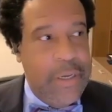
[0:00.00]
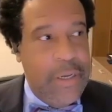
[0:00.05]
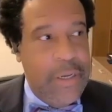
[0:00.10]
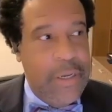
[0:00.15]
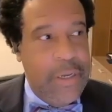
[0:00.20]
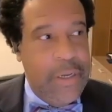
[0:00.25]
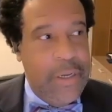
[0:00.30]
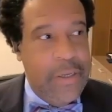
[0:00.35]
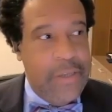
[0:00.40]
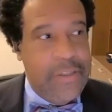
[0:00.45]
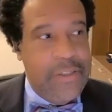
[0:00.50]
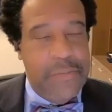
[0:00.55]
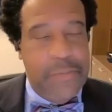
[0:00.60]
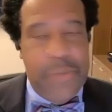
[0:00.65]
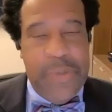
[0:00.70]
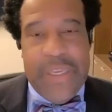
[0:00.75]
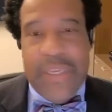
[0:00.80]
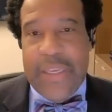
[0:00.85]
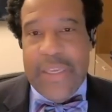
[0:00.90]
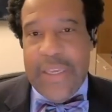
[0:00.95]
uh,
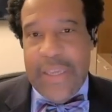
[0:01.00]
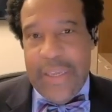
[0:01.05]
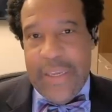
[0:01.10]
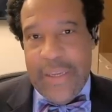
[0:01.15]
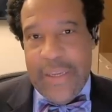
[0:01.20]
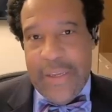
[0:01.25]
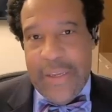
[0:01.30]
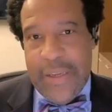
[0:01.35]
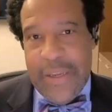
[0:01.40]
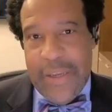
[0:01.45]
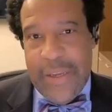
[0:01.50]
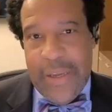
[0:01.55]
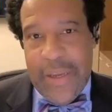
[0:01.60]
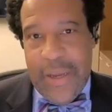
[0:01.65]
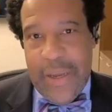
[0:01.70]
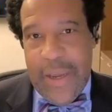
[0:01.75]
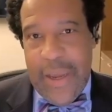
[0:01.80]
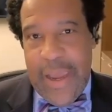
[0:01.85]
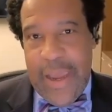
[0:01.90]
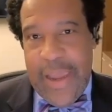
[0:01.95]
speaking,
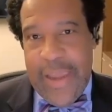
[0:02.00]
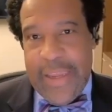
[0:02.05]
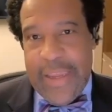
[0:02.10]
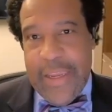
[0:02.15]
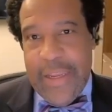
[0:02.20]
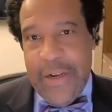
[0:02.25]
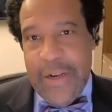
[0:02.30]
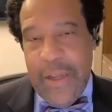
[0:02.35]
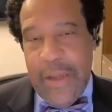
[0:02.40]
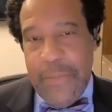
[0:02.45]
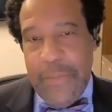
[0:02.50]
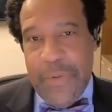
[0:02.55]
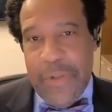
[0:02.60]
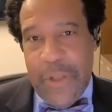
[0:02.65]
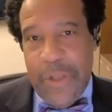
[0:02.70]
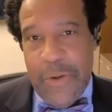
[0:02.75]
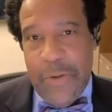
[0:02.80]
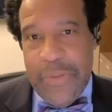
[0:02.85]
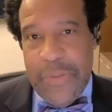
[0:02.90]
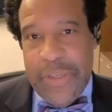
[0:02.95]
I can
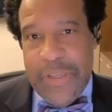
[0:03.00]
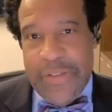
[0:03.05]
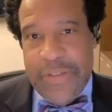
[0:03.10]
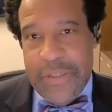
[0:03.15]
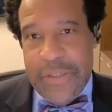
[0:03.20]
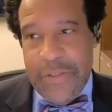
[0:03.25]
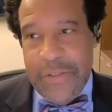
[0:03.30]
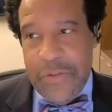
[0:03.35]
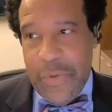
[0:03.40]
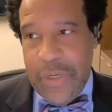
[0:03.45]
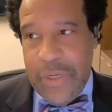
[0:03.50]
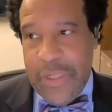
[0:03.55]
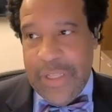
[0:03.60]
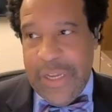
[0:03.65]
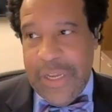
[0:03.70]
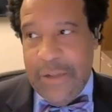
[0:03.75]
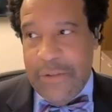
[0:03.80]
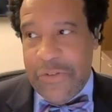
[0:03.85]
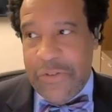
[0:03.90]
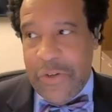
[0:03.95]
upload this into a
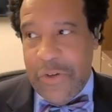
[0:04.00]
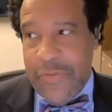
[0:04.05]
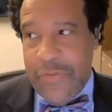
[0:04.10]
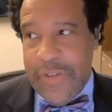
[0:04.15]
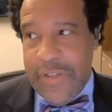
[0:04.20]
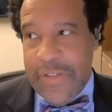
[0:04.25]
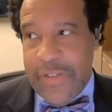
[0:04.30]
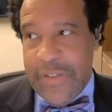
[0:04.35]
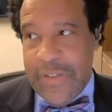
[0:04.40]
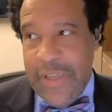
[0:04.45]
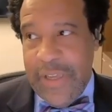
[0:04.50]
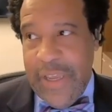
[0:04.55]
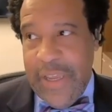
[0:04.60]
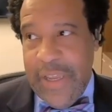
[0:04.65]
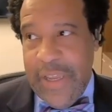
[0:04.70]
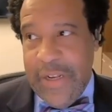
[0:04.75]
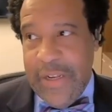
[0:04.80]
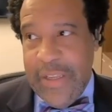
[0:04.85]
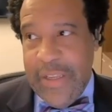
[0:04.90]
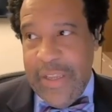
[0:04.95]
cloud service
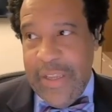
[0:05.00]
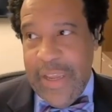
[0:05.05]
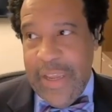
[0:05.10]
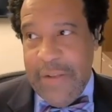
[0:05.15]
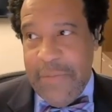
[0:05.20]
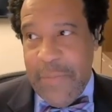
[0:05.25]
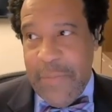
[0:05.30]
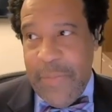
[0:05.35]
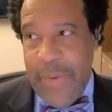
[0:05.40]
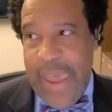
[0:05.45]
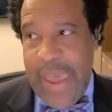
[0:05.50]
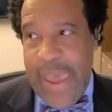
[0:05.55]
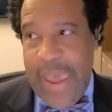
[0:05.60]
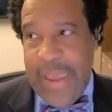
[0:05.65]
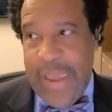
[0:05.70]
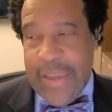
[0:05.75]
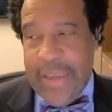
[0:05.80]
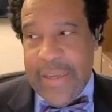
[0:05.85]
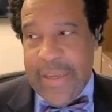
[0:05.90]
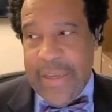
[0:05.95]
and get
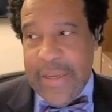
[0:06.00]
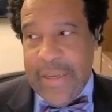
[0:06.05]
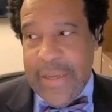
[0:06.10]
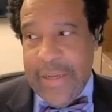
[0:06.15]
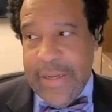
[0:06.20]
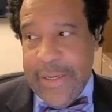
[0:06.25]
back